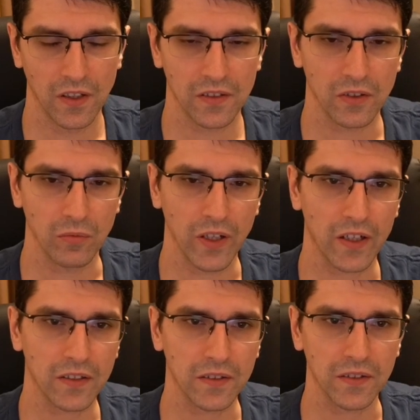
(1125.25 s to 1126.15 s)
So
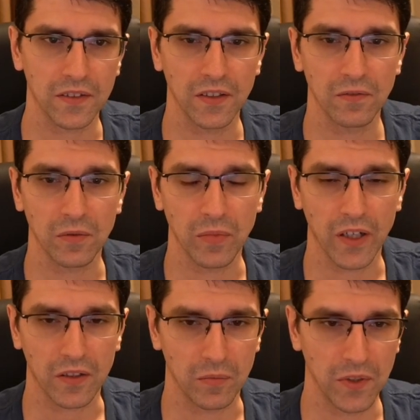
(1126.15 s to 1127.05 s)
black is giving
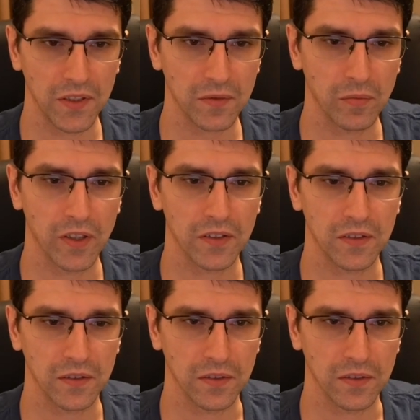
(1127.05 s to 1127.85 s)
back a piece, but